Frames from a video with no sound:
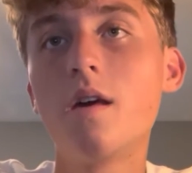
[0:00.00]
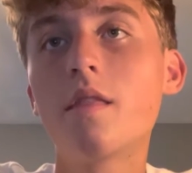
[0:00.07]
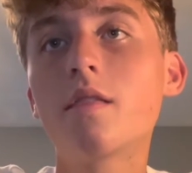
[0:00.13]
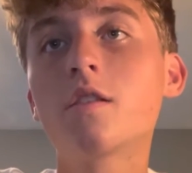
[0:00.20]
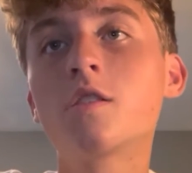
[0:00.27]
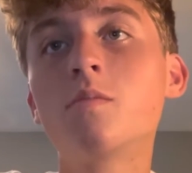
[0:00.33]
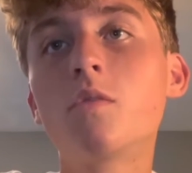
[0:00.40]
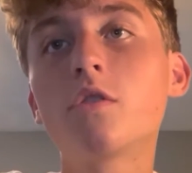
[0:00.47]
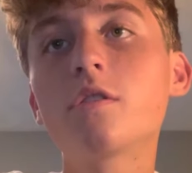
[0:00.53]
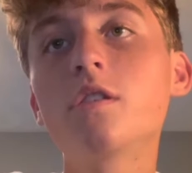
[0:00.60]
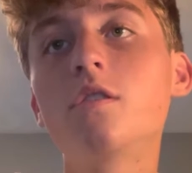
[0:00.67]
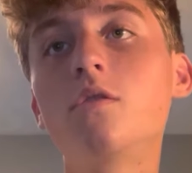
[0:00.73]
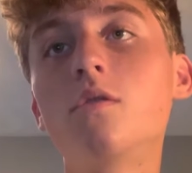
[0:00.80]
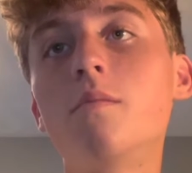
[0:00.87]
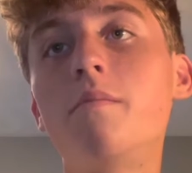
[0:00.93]
This is mostly
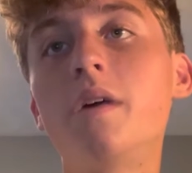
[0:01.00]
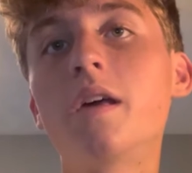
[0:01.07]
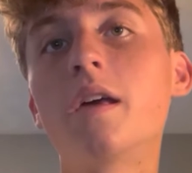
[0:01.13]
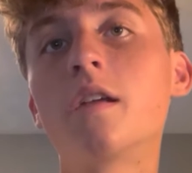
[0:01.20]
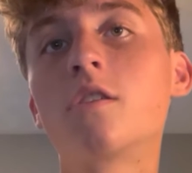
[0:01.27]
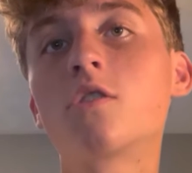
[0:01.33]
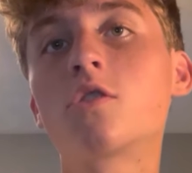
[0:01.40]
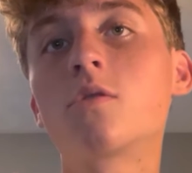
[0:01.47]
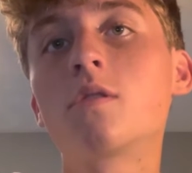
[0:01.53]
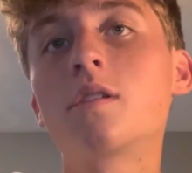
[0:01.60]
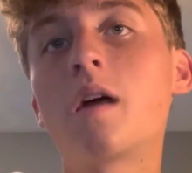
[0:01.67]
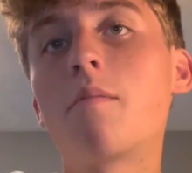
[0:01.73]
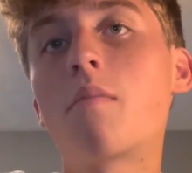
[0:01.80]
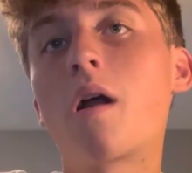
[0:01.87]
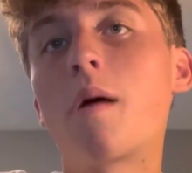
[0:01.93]
due to big industries
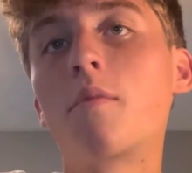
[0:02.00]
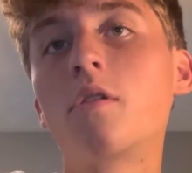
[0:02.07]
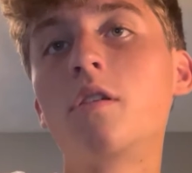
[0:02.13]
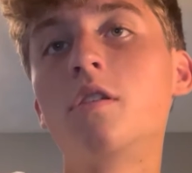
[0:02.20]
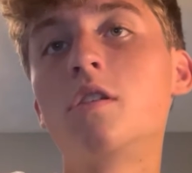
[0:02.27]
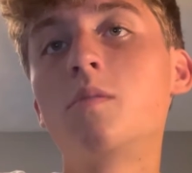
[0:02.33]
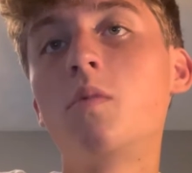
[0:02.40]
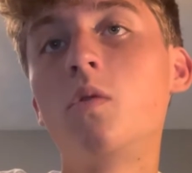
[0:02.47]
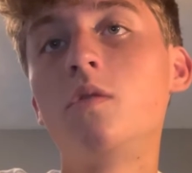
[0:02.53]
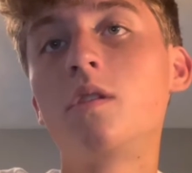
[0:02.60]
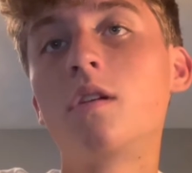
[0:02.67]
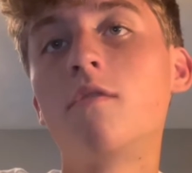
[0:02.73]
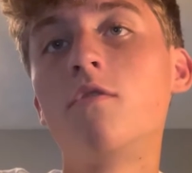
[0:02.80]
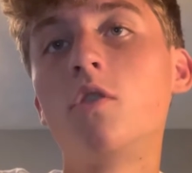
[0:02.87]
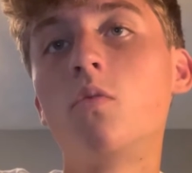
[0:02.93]
not properly disposing
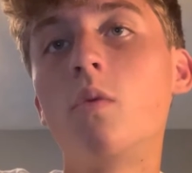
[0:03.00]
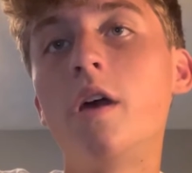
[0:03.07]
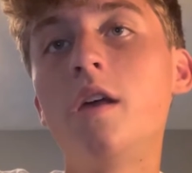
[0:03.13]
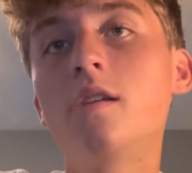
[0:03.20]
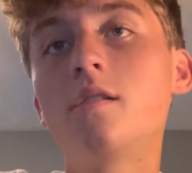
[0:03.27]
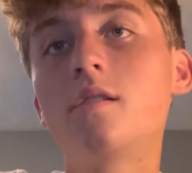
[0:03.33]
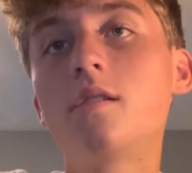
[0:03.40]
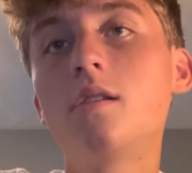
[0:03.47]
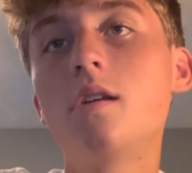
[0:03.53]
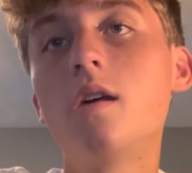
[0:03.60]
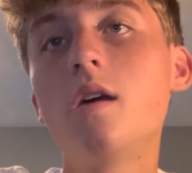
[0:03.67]
of their waste.